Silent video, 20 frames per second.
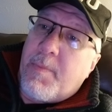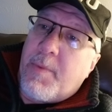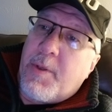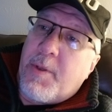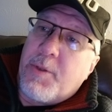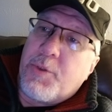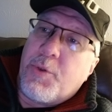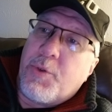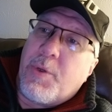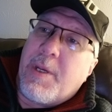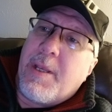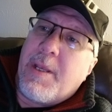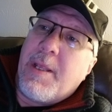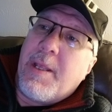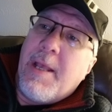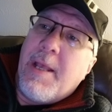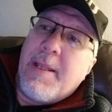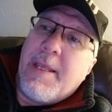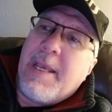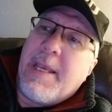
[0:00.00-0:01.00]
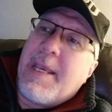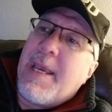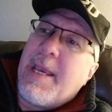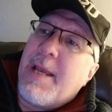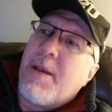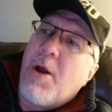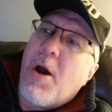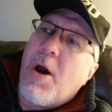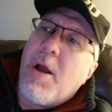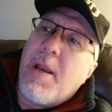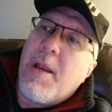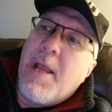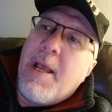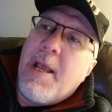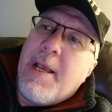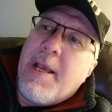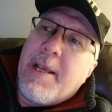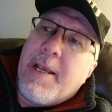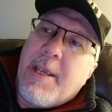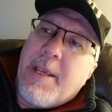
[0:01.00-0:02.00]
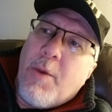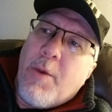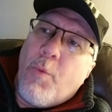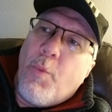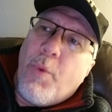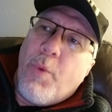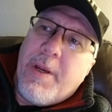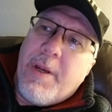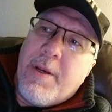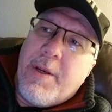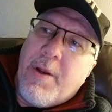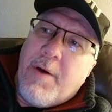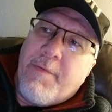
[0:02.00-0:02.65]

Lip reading: because they cannot get rid